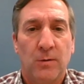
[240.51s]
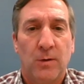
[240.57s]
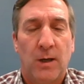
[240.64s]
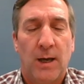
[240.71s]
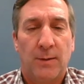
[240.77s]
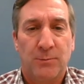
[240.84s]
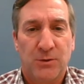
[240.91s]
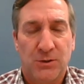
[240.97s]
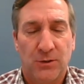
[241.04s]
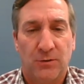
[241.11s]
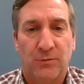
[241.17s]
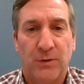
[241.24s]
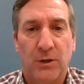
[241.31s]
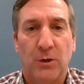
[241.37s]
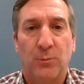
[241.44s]
I'm still
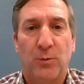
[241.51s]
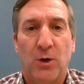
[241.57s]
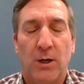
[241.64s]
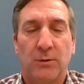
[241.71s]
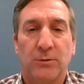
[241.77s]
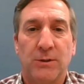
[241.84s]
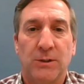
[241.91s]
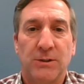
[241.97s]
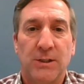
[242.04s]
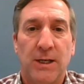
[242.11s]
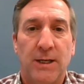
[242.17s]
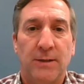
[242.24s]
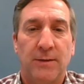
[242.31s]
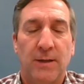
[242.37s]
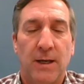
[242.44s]
very proud to
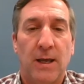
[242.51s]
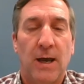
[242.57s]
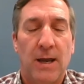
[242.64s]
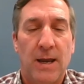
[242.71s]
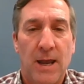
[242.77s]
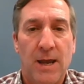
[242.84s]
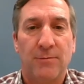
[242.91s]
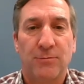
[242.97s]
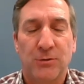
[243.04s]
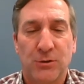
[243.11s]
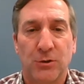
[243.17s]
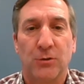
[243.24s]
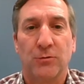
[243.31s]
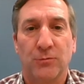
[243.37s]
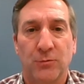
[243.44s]
say that I have
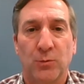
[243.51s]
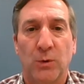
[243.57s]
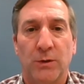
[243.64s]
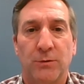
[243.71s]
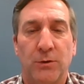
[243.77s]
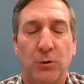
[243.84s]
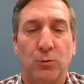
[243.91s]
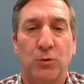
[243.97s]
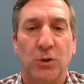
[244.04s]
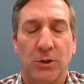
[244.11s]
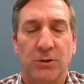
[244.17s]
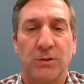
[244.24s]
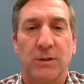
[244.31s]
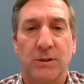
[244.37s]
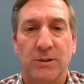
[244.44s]
served with you
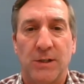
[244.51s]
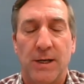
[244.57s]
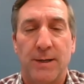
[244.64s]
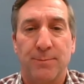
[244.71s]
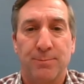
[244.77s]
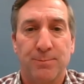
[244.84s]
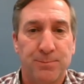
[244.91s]
just the same.